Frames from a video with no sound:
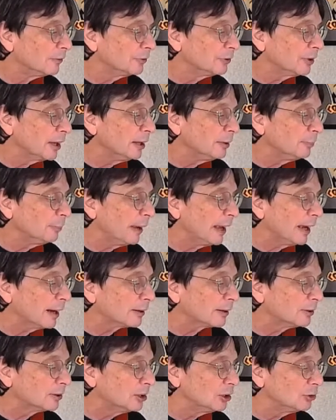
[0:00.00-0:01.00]
Kate
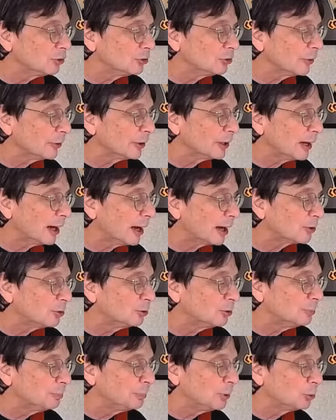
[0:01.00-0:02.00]
Mack, Kit
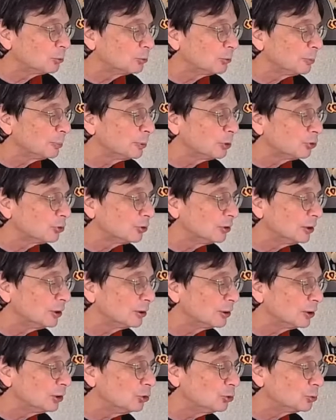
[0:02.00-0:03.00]
Serikaku, Bill
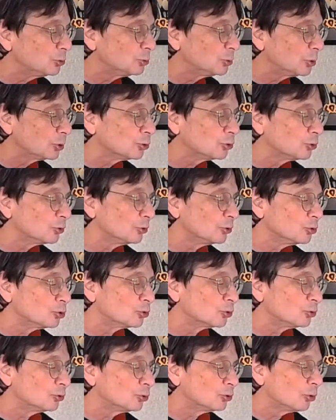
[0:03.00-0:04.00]
Rubenstein, Linda Worster,
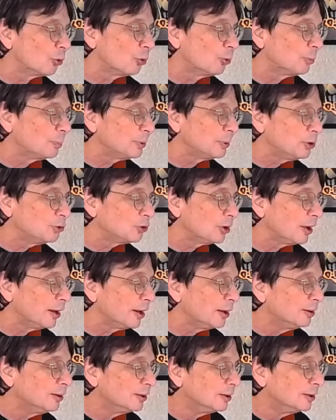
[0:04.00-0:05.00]
Joel
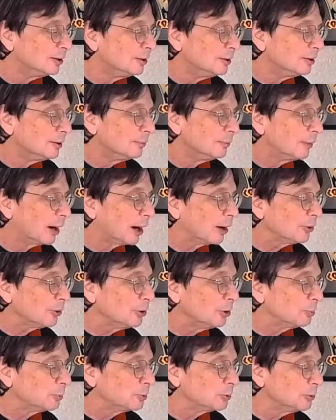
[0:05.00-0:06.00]
Biget,
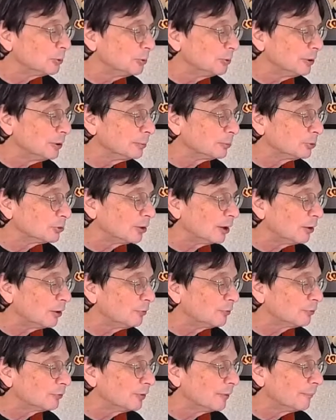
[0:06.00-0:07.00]
Mario Prue
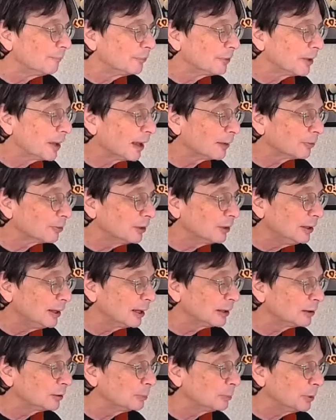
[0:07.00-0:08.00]
himself, Kathleen
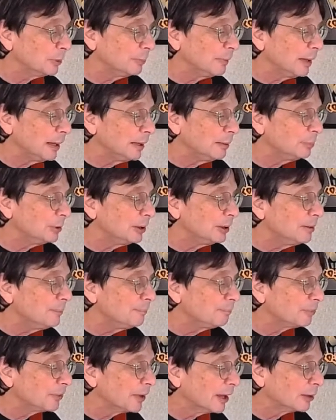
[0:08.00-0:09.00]
Edelman Maybe,
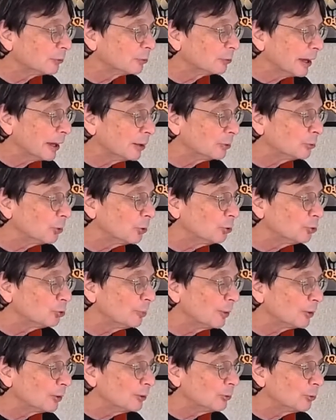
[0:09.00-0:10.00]
and
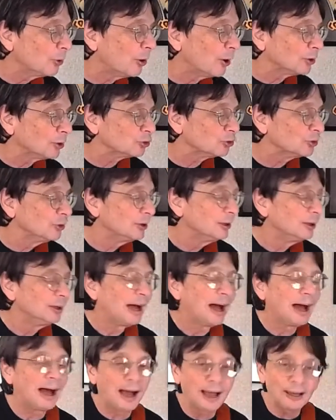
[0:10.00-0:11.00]
Rosemary Ross.
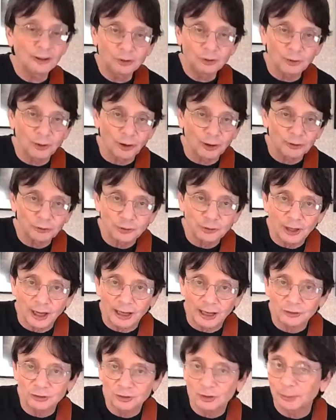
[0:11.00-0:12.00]
Hi to all you
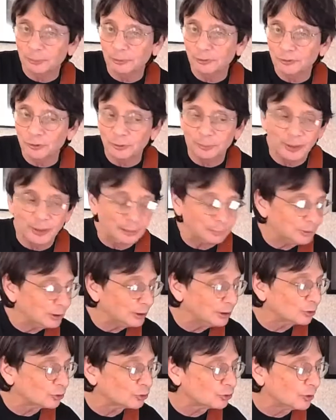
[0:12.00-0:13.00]
guys. Some of you may be
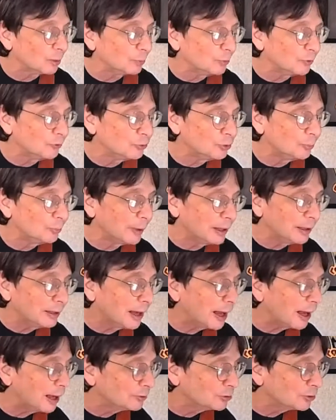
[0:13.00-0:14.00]
here, some of you may
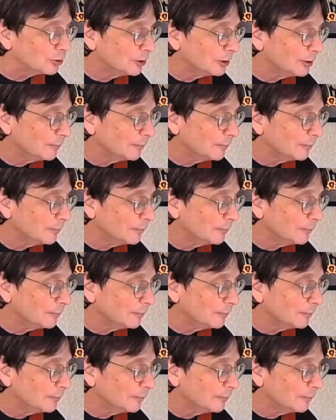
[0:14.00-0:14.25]
not,